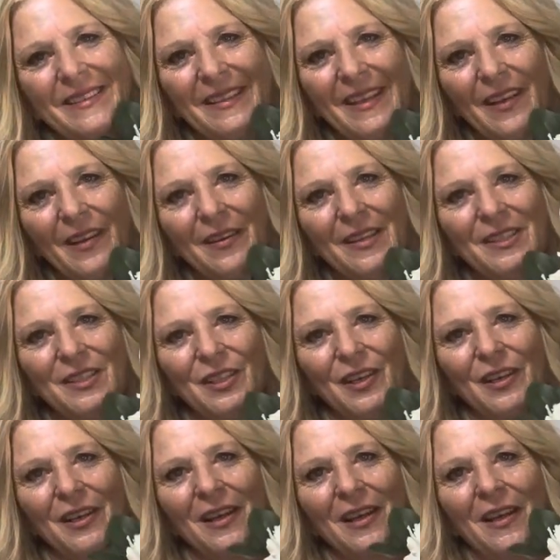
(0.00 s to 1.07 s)
There is
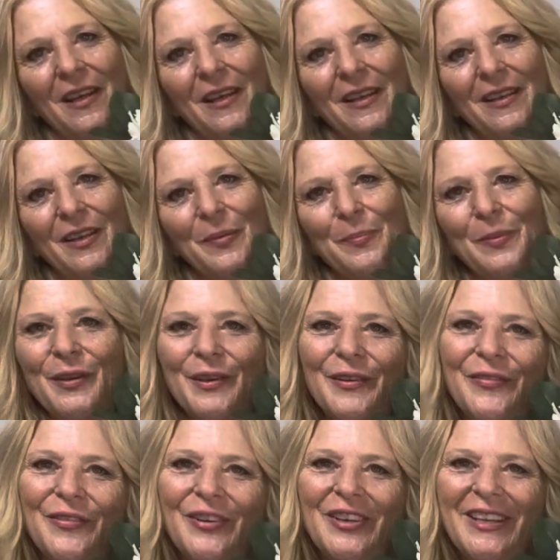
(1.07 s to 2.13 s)
your
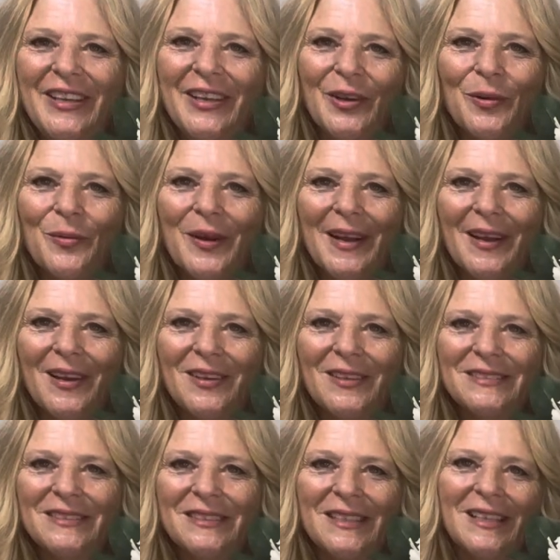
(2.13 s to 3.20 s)
beautiful
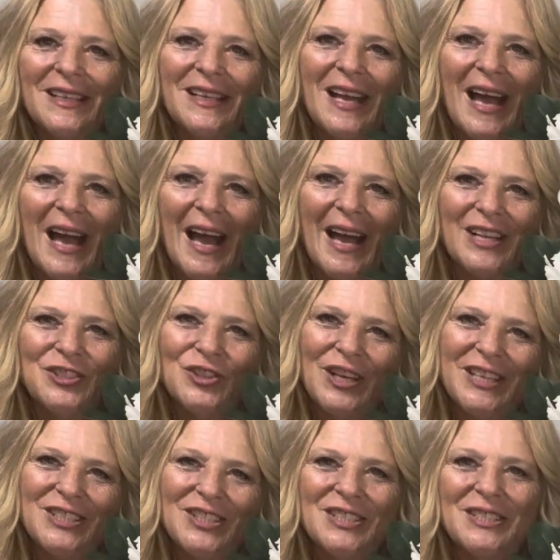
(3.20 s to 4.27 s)
year-round
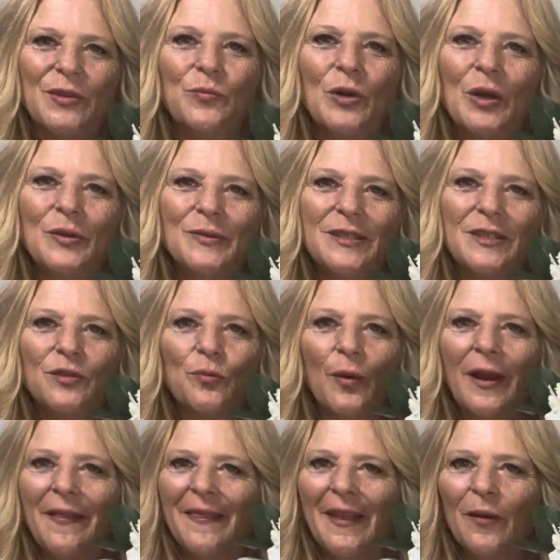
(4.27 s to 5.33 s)
hydrangeas and roses
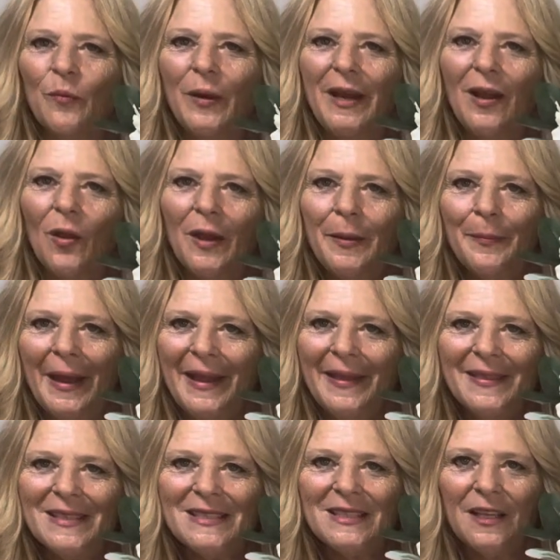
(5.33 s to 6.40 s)
wreath, and we only made
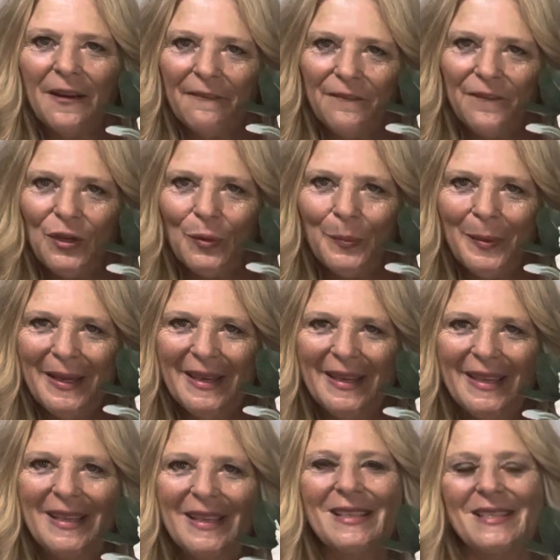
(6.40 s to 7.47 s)
this in a few
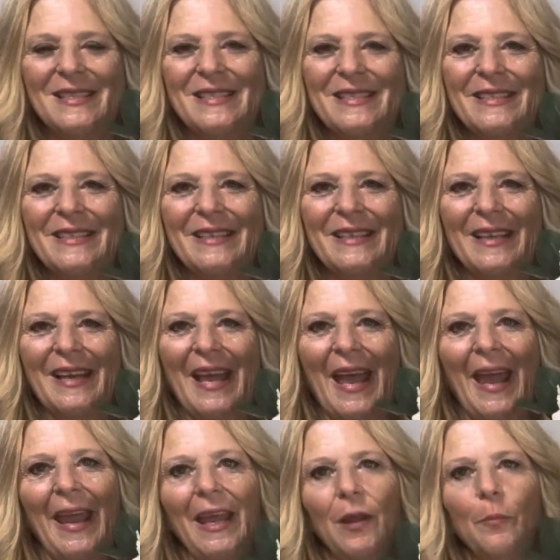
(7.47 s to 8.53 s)
minutes.
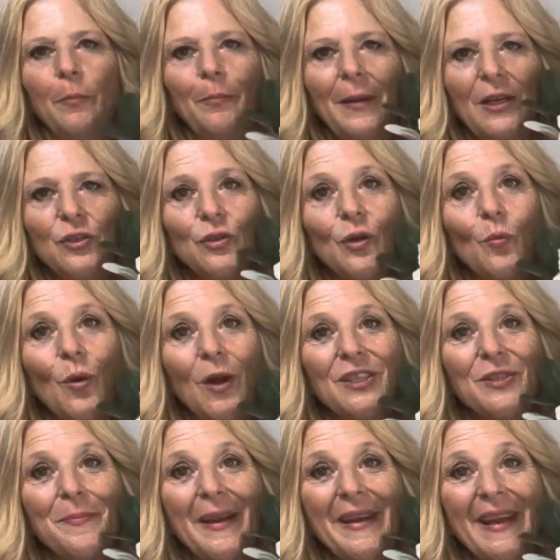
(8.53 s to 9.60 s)
And make sure and
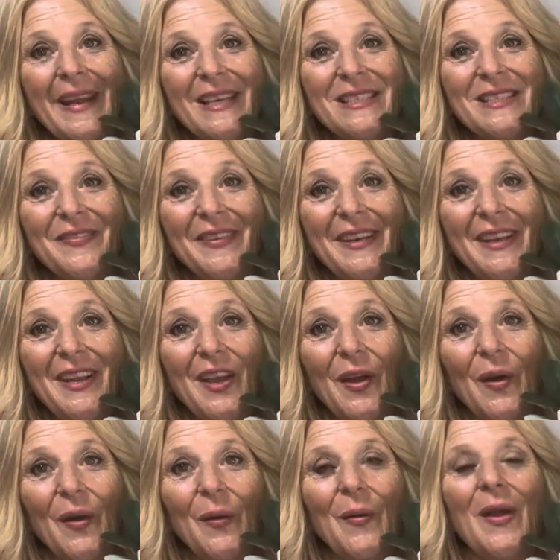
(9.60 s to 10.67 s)
watch my next
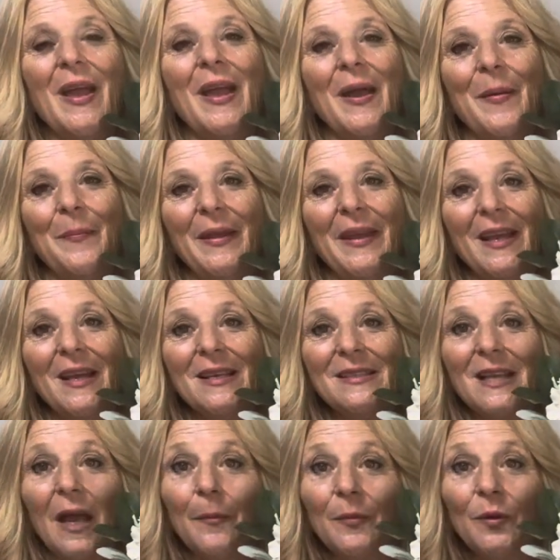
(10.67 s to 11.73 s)
video because
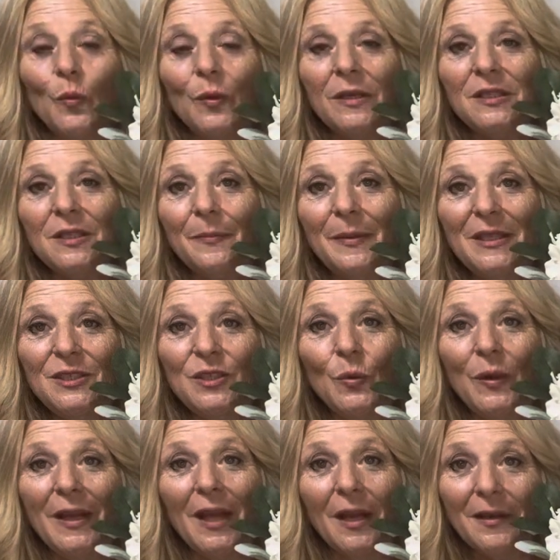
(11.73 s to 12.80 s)
I'm going to be
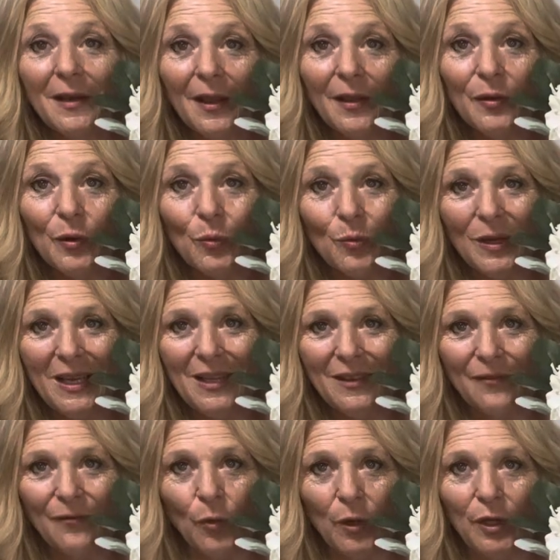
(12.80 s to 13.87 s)
doing another wreath
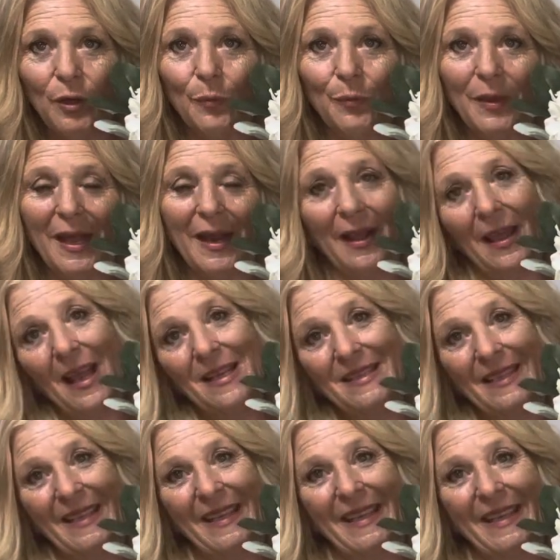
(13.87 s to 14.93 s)
for you that has
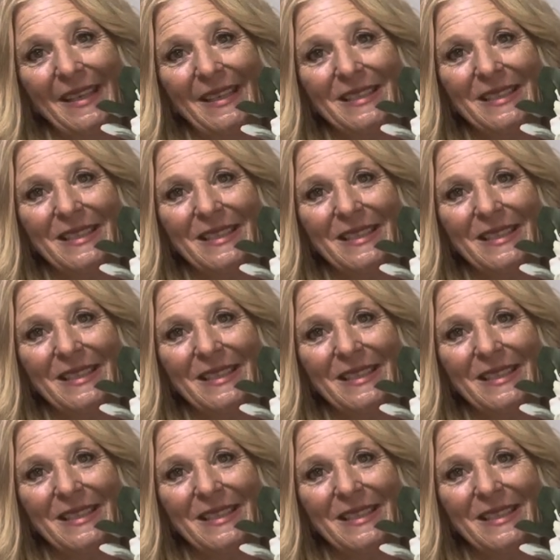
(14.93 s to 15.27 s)
a kit.